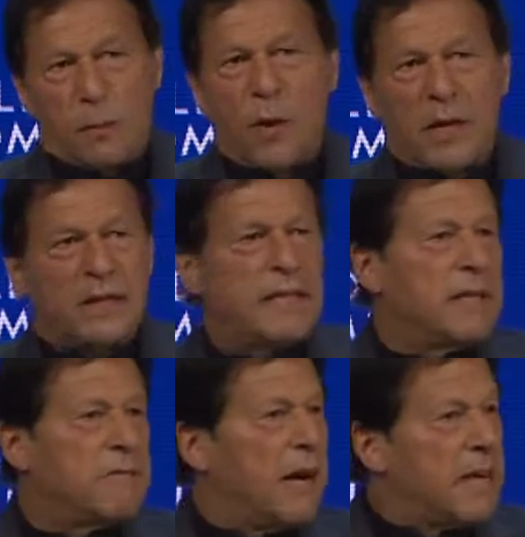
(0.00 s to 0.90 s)
What are
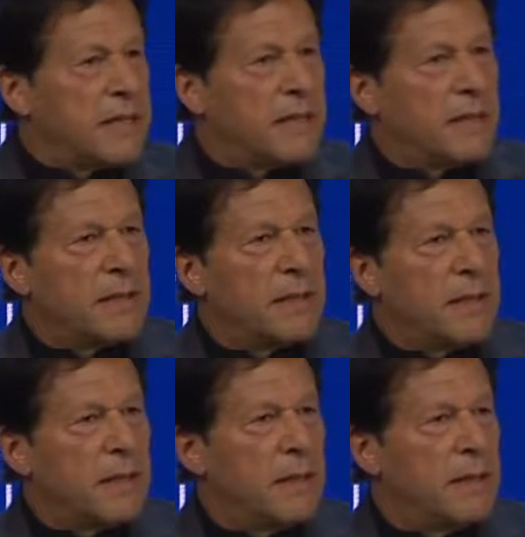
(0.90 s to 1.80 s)
the advantages
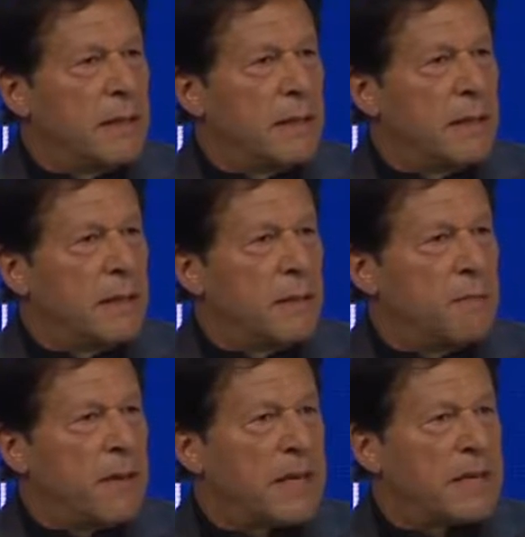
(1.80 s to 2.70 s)
of
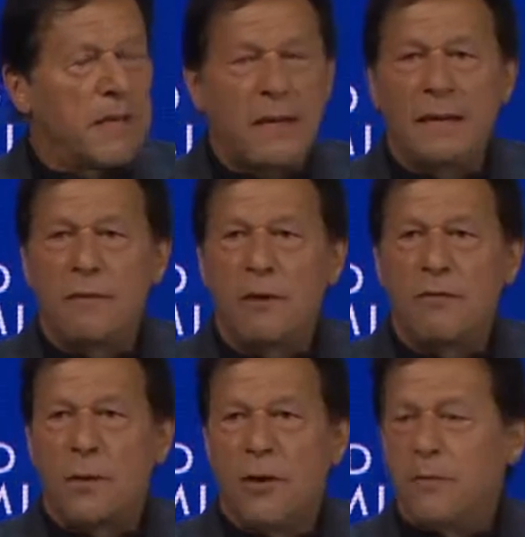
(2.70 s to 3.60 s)

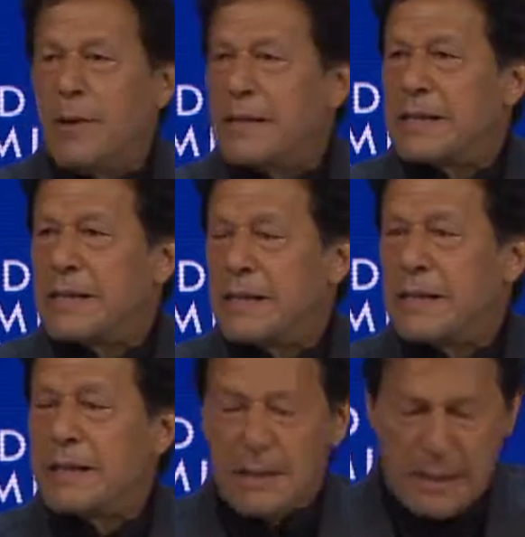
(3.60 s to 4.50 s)

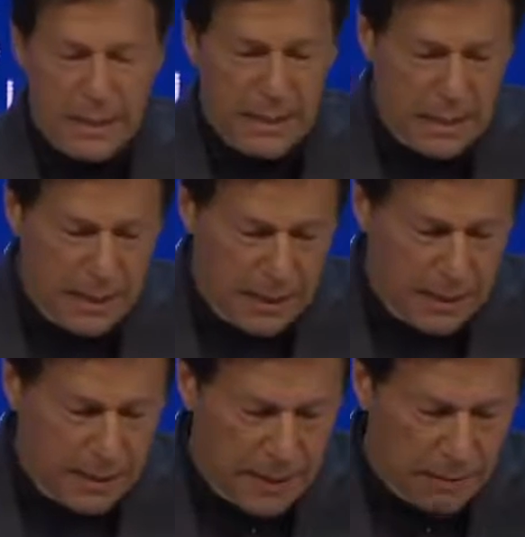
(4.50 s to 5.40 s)
Pakistan?
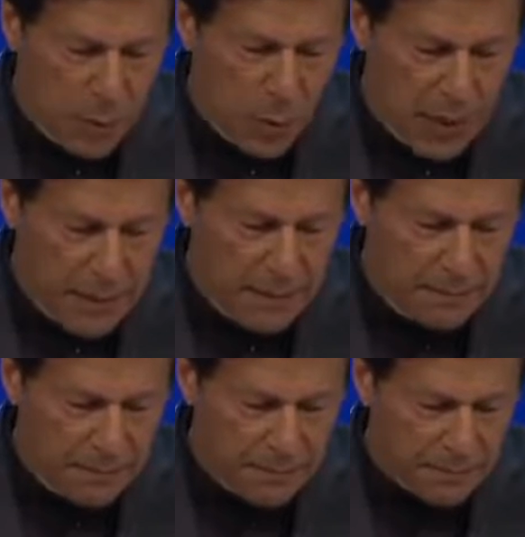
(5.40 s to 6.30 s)
Number
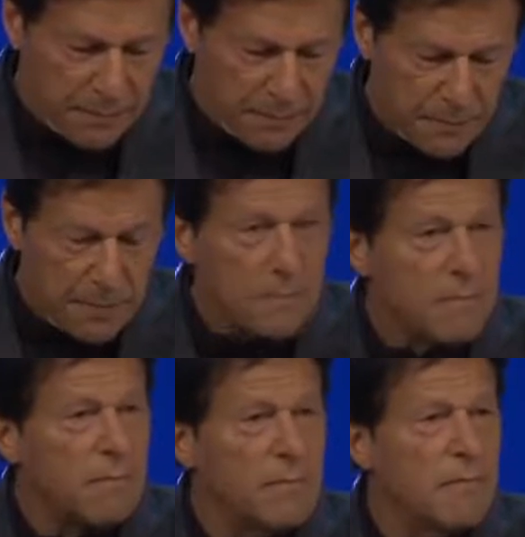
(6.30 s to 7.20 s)
one
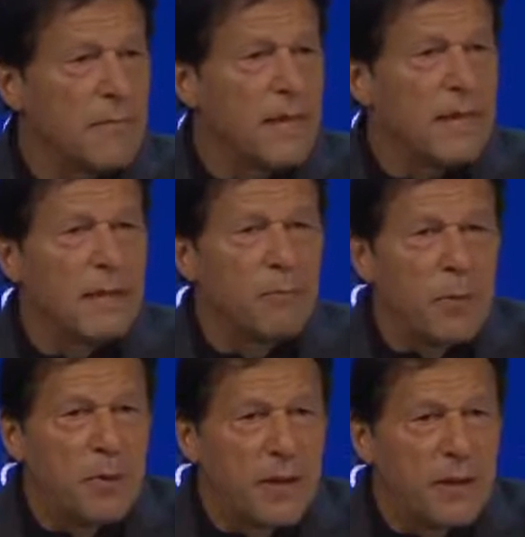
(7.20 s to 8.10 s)
is our
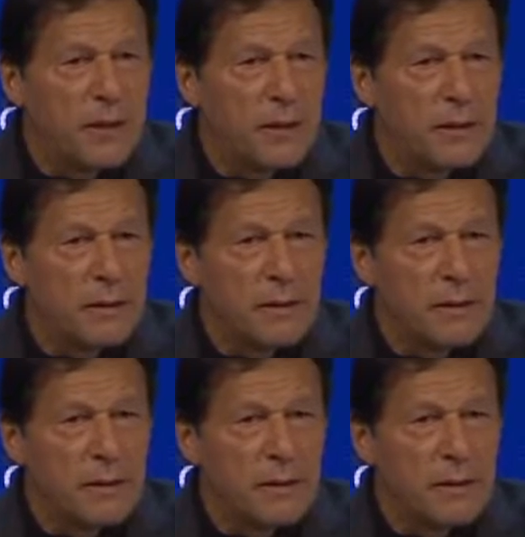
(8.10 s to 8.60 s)
population.